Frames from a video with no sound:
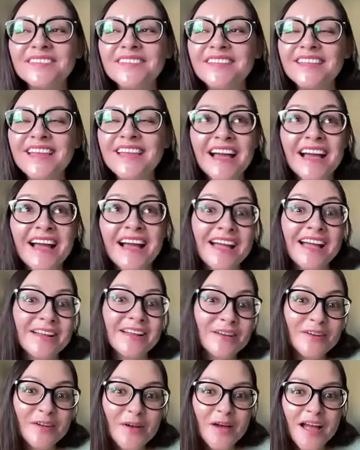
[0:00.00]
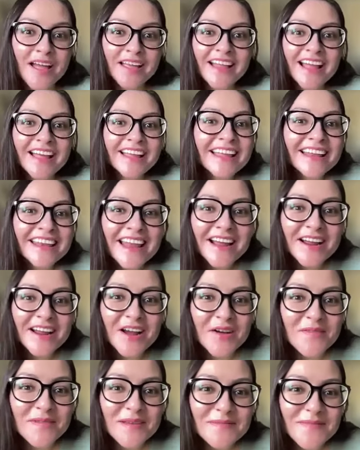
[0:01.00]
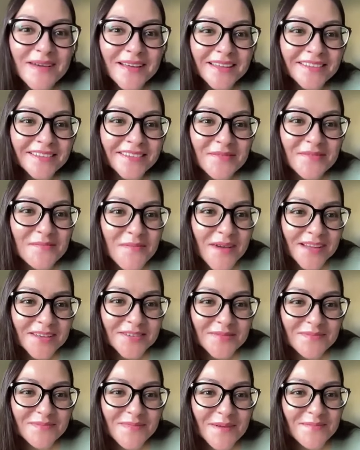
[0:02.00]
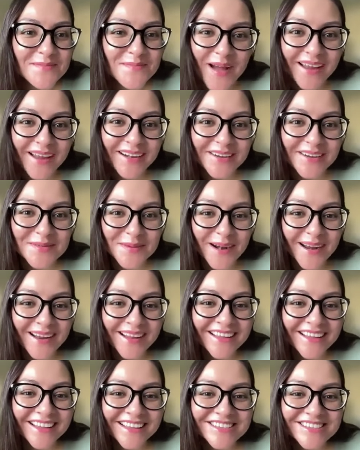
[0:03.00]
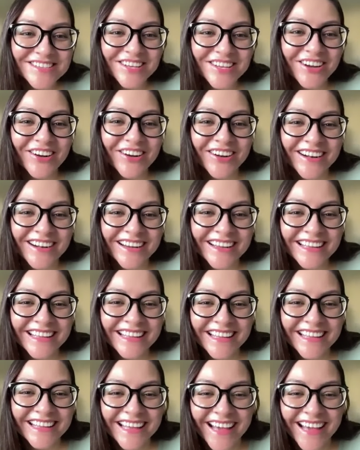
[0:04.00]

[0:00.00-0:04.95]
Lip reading: yeah, I don't know. I cannot comment much on vampires, Brian. Sorry.